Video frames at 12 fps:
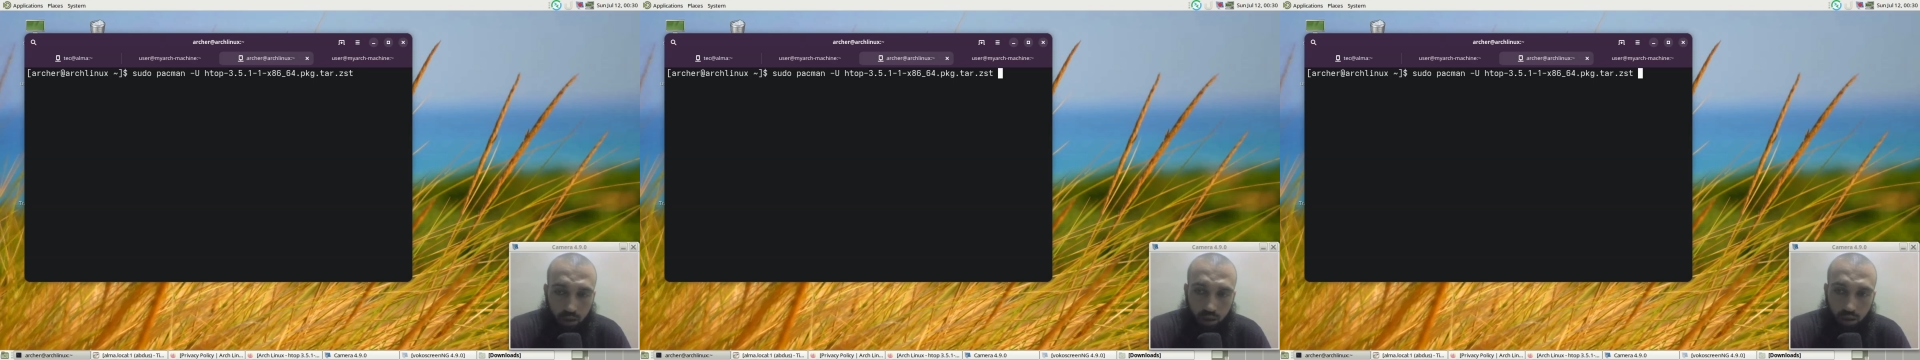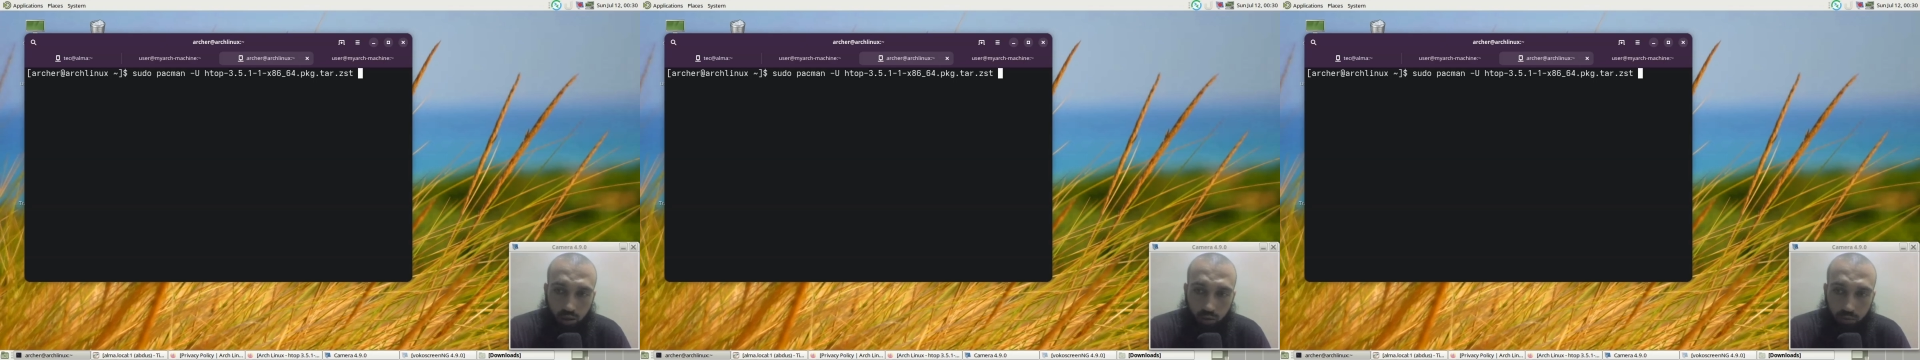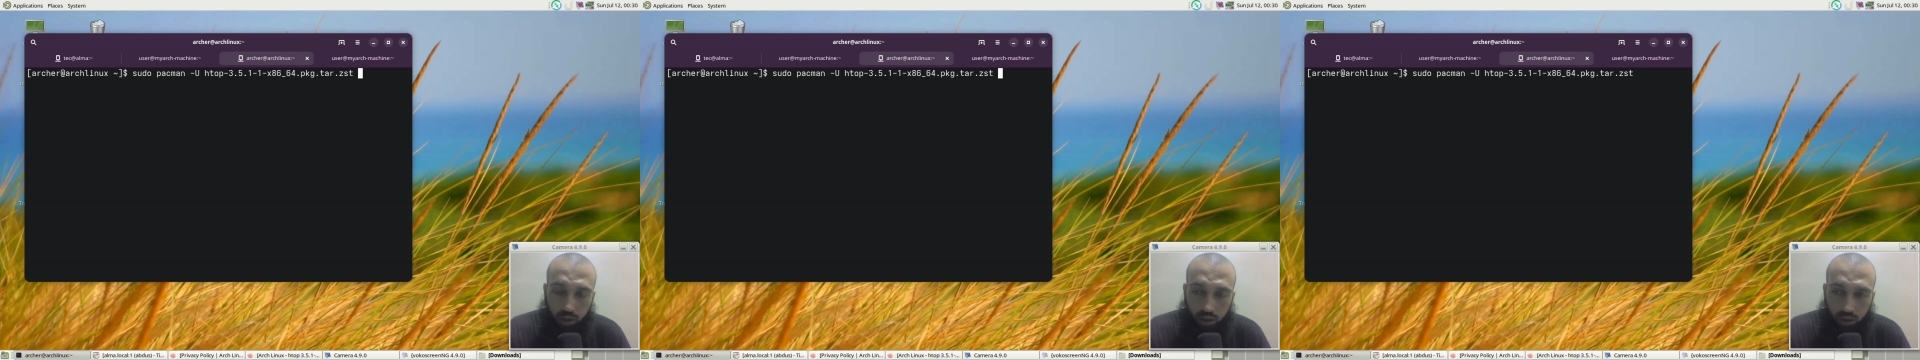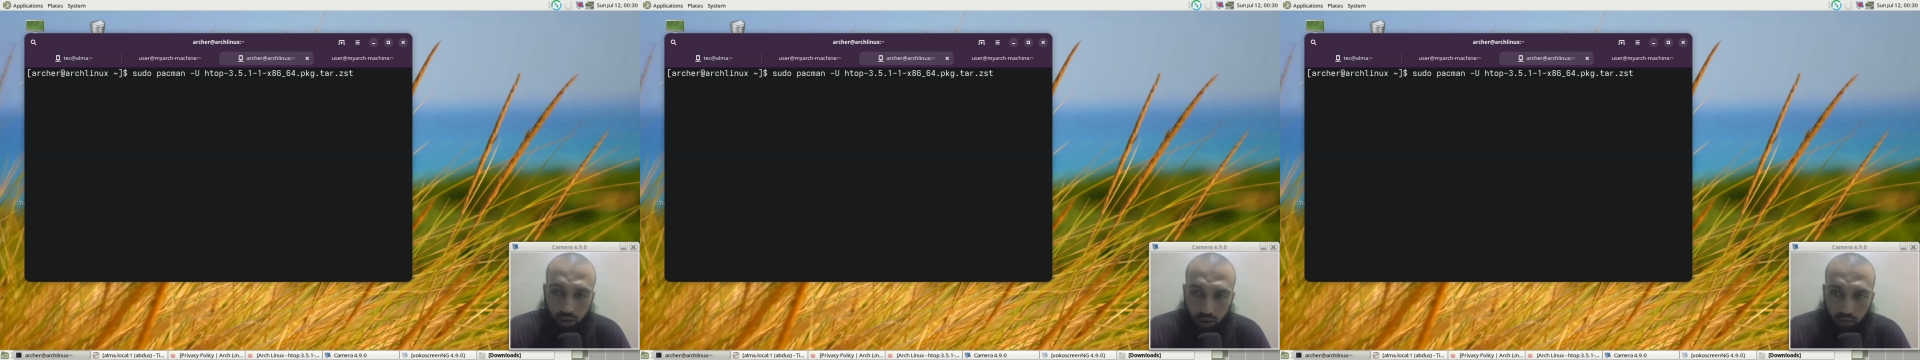and you may
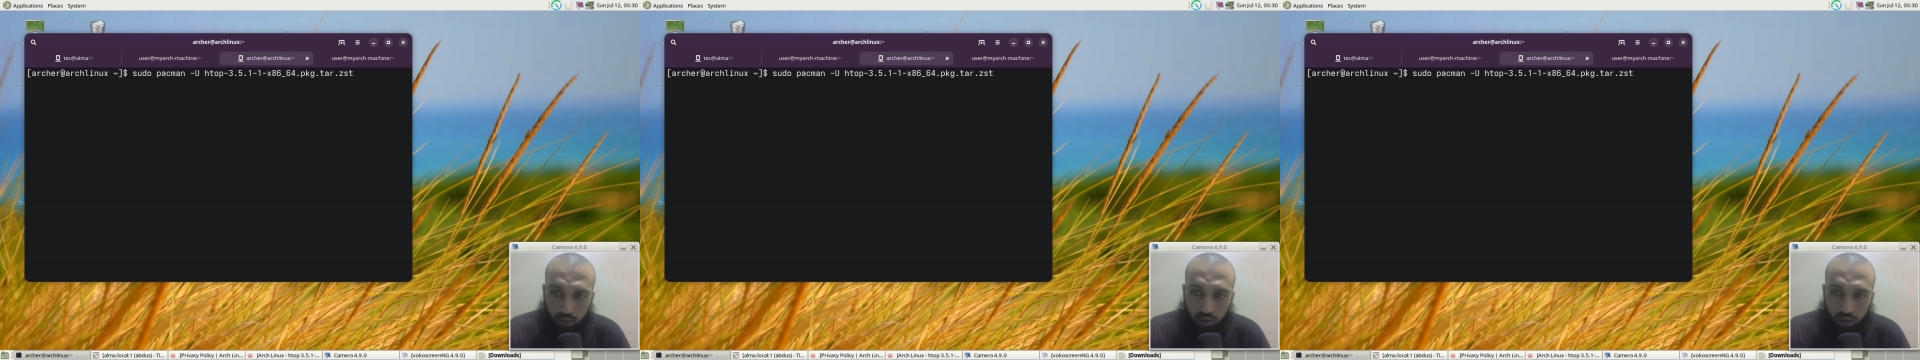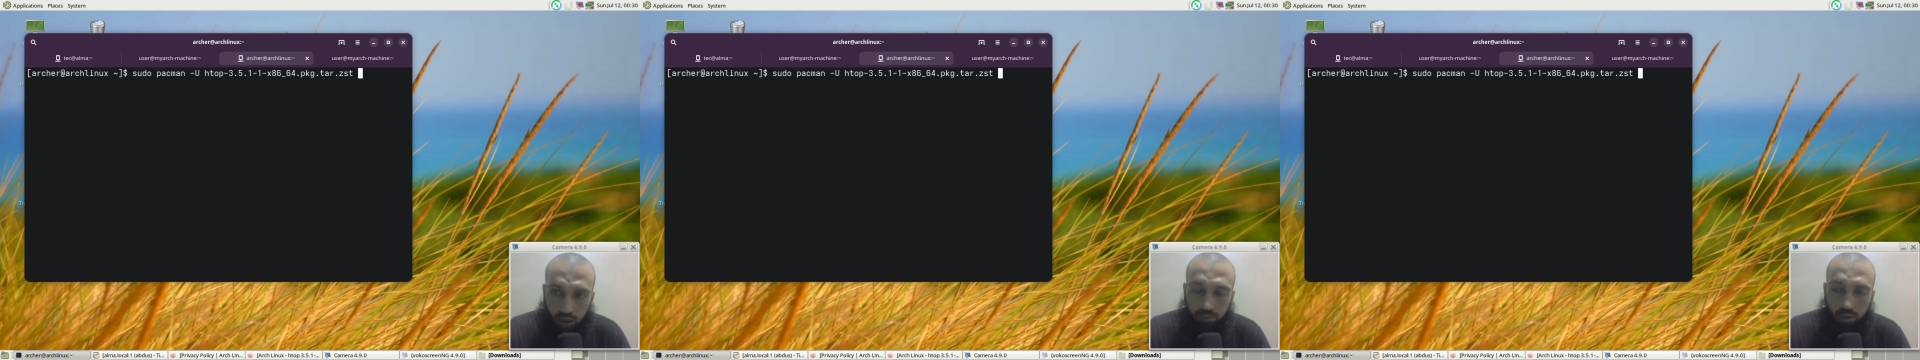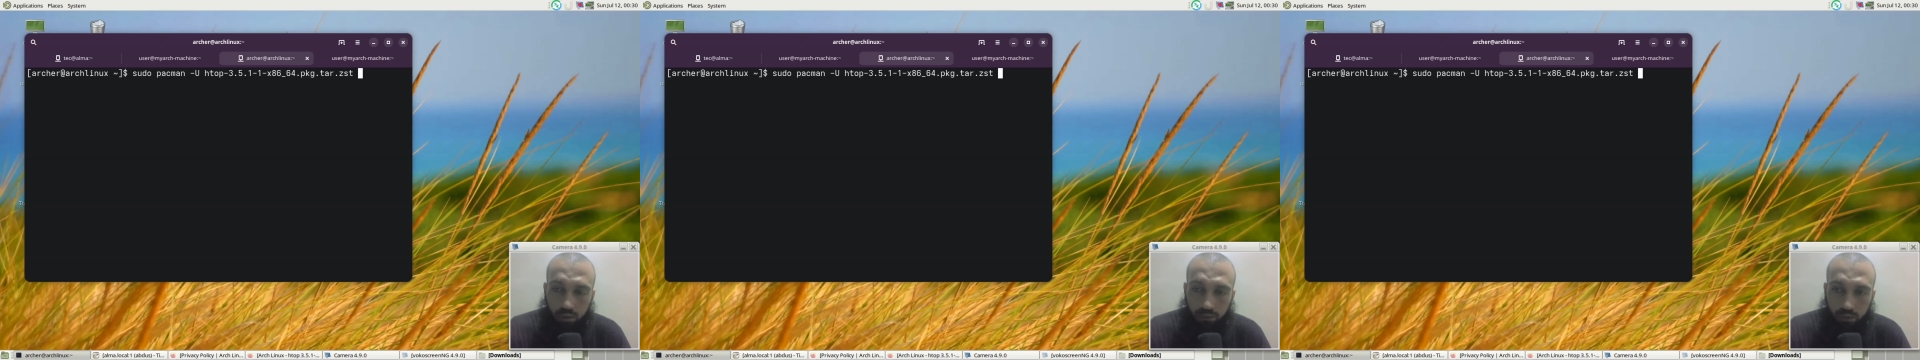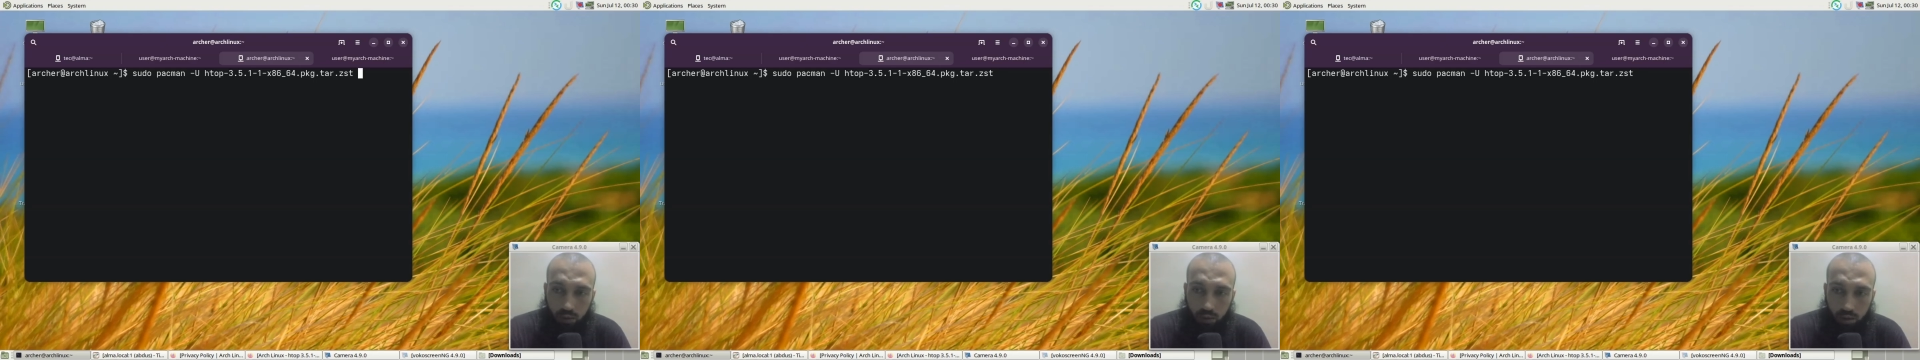need to type the
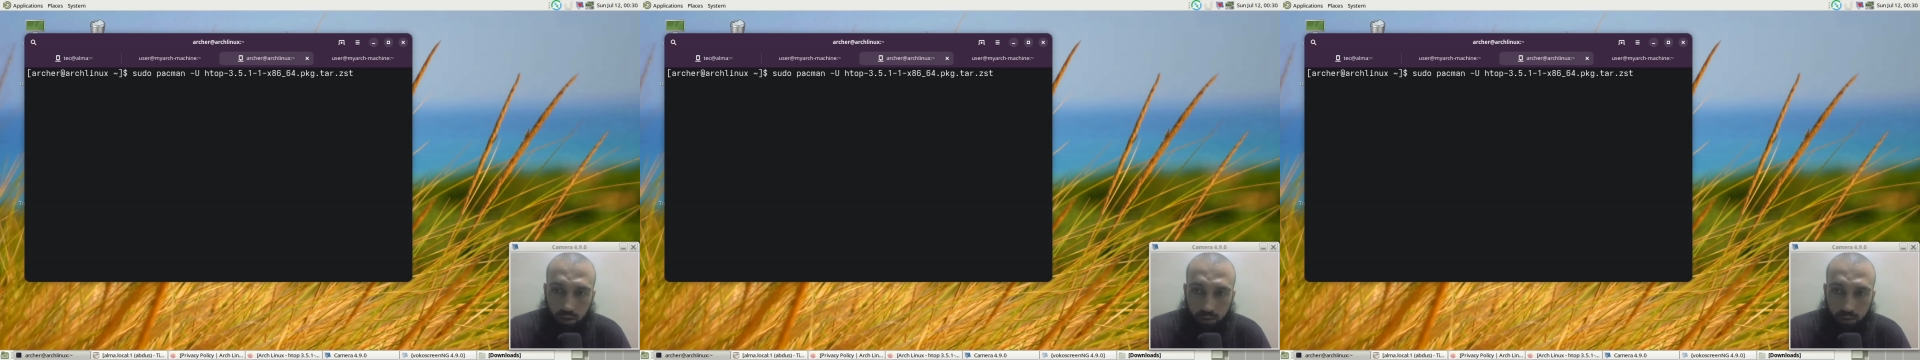full